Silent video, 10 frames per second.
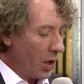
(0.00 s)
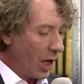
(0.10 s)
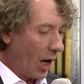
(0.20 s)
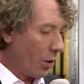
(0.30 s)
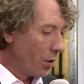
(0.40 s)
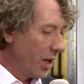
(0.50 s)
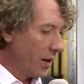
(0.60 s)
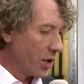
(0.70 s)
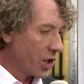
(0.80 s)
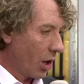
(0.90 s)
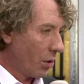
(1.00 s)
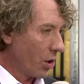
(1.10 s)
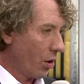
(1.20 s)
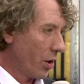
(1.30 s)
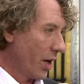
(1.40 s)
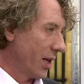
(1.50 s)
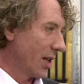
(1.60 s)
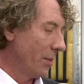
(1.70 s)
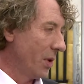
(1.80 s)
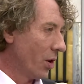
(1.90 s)
only in the shower corner it
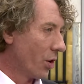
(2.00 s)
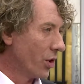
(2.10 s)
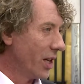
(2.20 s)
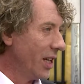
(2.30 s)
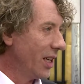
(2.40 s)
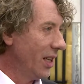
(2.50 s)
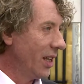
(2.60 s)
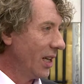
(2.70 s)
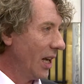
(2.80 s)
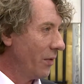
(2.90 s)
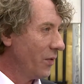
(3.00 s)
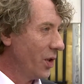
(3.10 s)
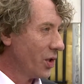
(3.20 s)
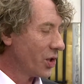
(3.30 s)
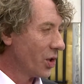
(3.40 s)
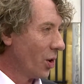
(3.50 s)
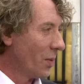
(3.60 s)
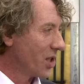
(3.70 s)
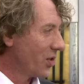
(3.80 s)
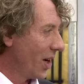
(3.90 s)
can be already give so
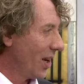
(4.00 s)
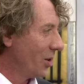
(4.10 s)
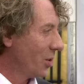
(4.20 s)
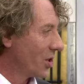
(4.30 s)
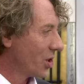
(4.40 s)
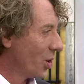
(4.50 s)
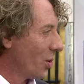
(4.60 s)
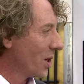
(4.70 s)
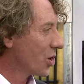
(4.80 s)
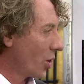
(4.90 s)
much value and so much